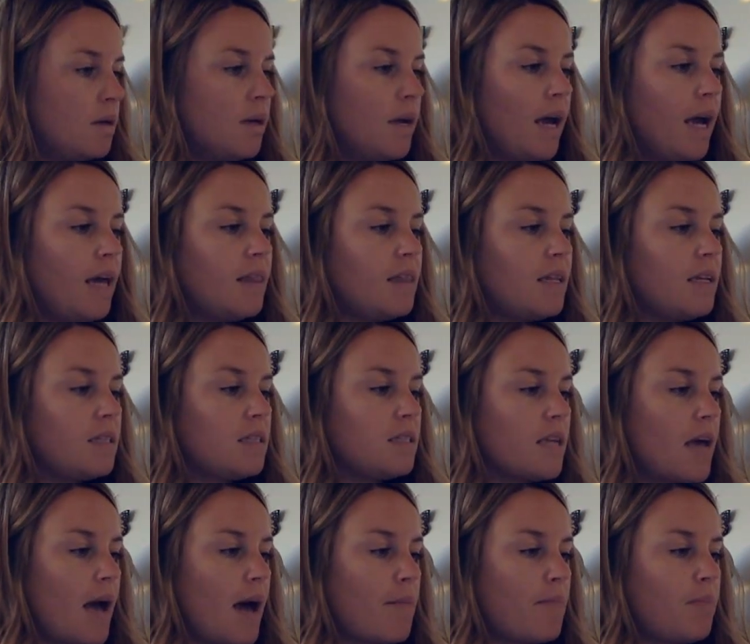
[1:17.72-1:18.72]
And then
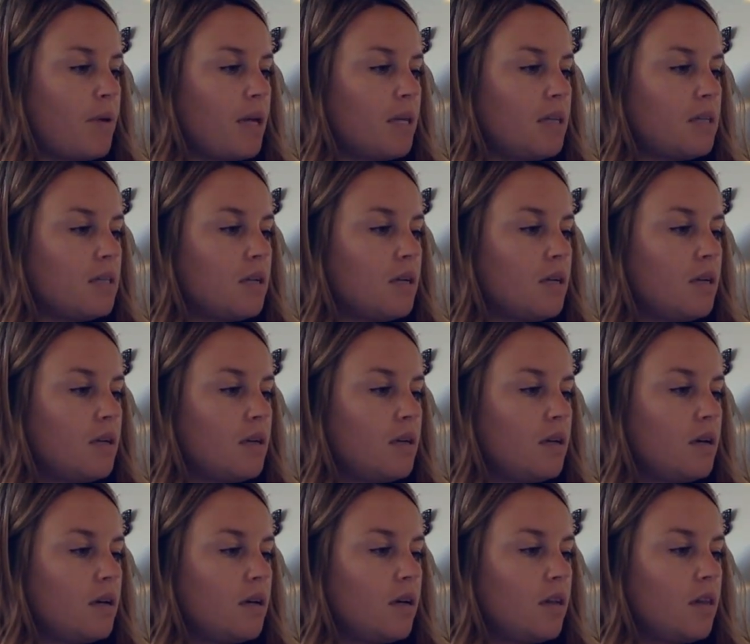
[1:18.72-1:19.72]
zap it.
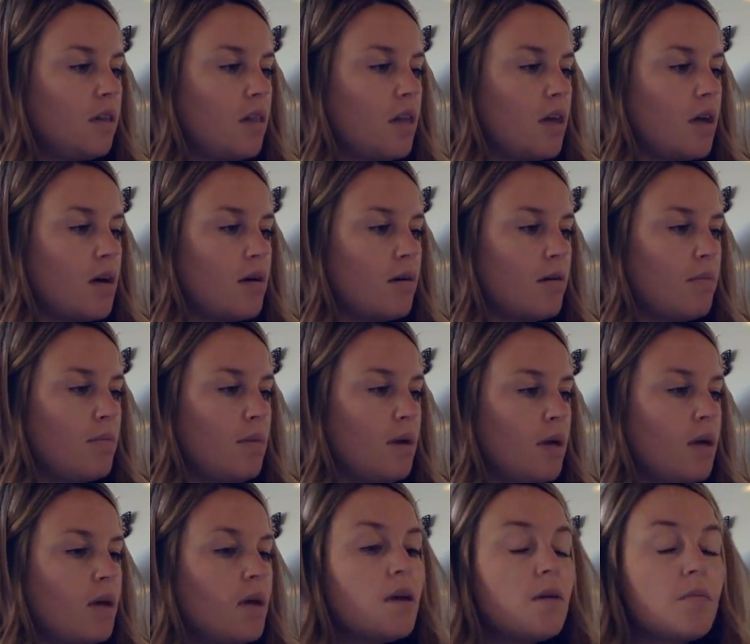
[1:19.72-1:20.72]
Club.
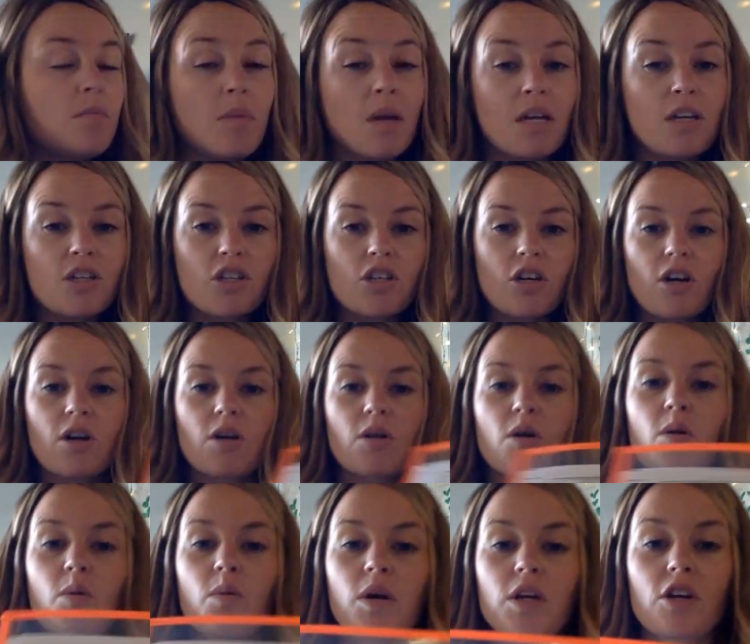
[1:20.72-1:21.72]
Make sure
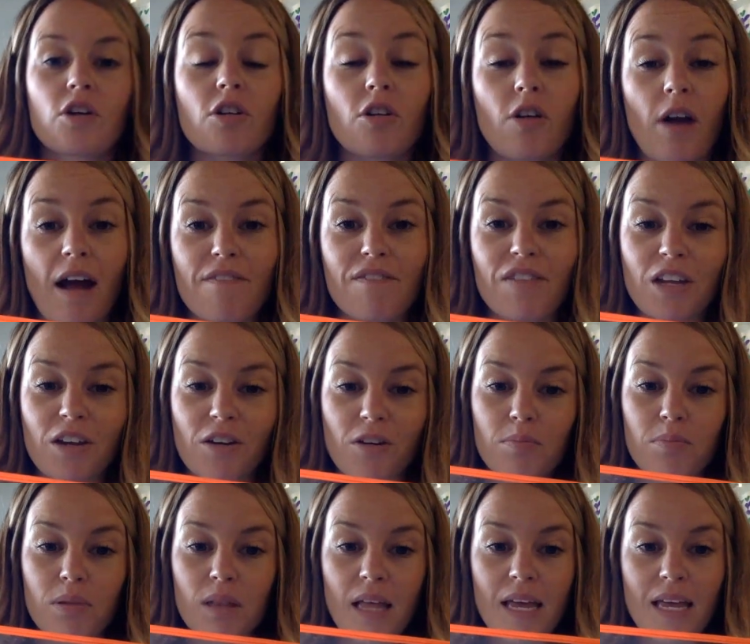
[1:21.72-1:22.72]
when you're graphing your
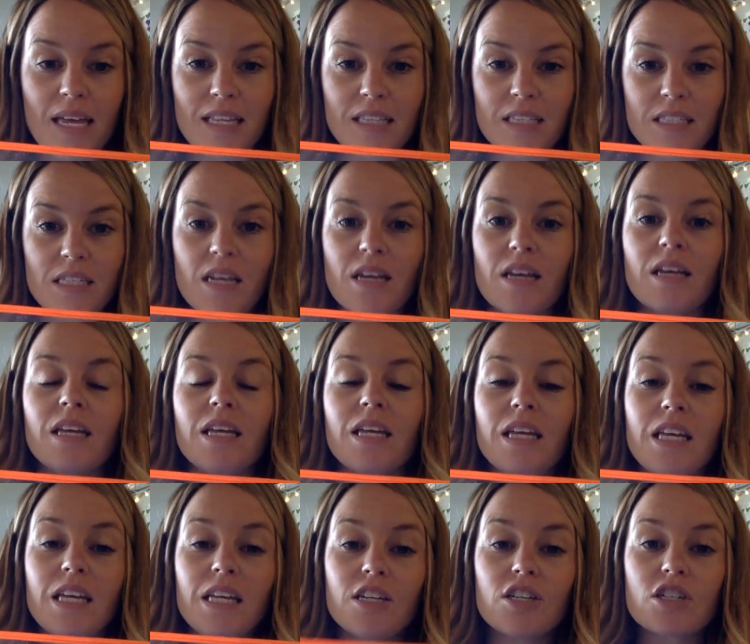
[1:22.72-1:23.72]
blends,
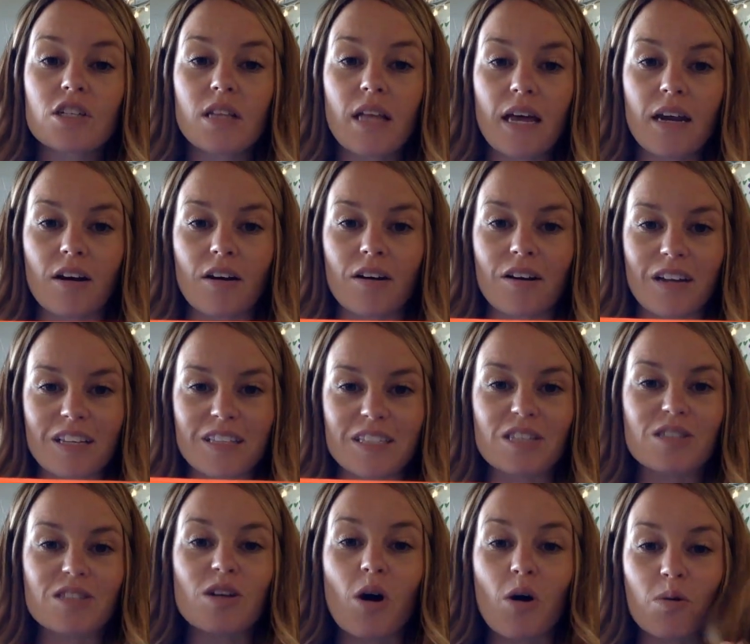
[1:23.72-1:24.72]
each letter gets
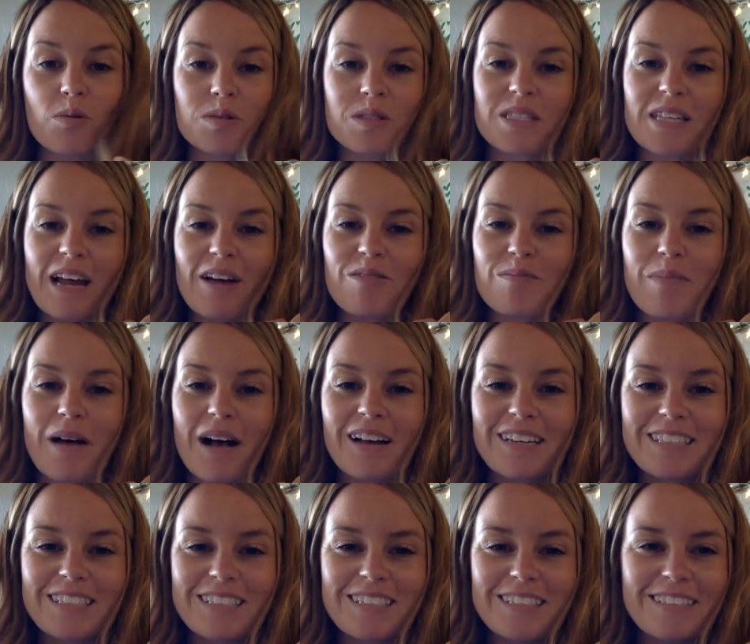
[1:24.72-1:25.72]
its own sound
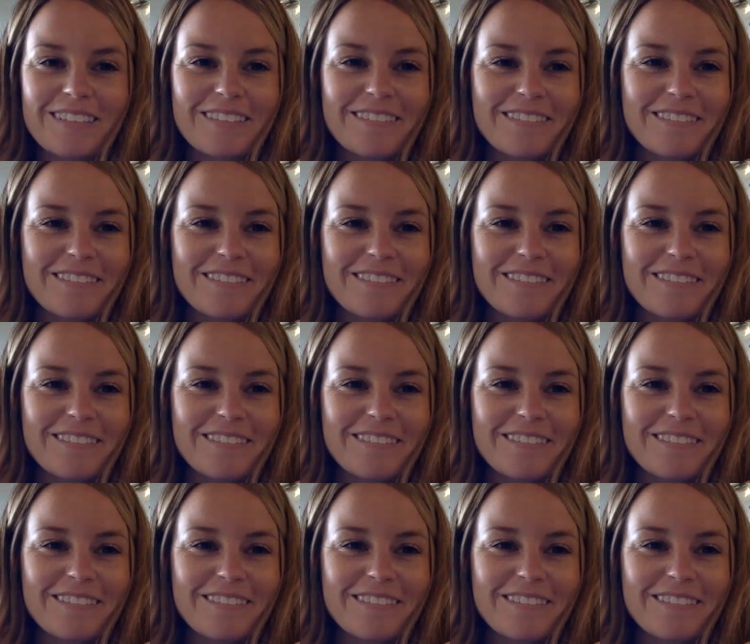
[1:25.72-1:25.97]
box.